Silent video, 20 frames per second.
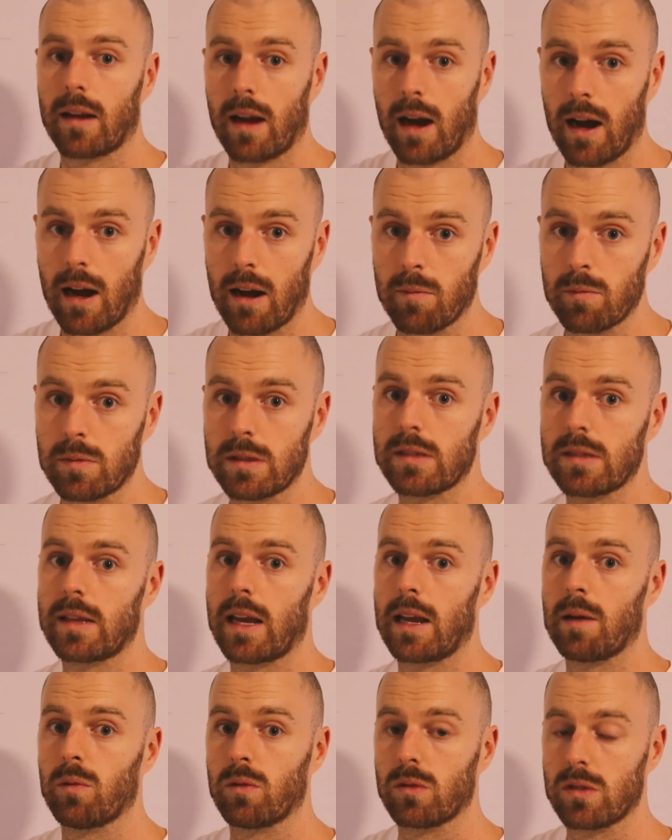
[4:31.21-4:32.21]
calm,
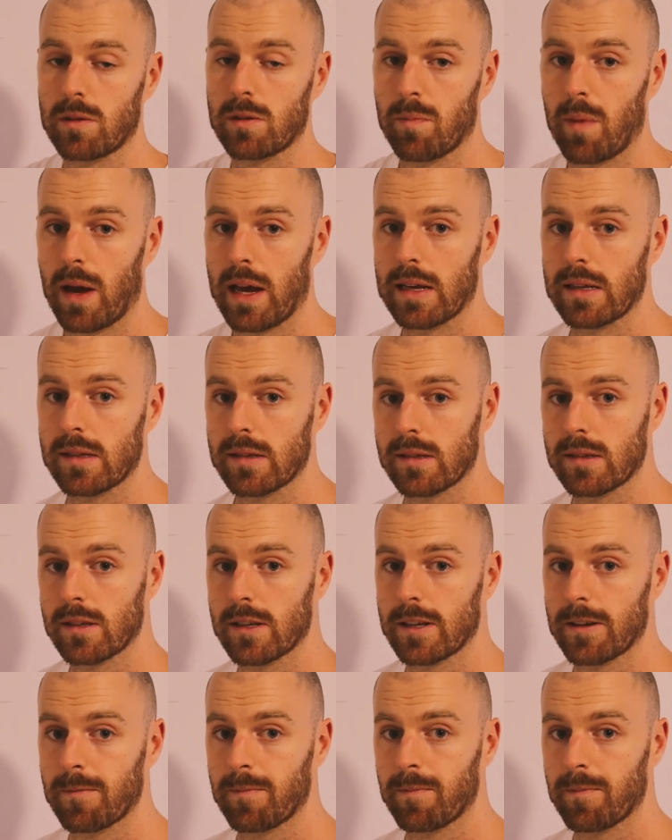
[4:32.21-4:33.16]
stable space.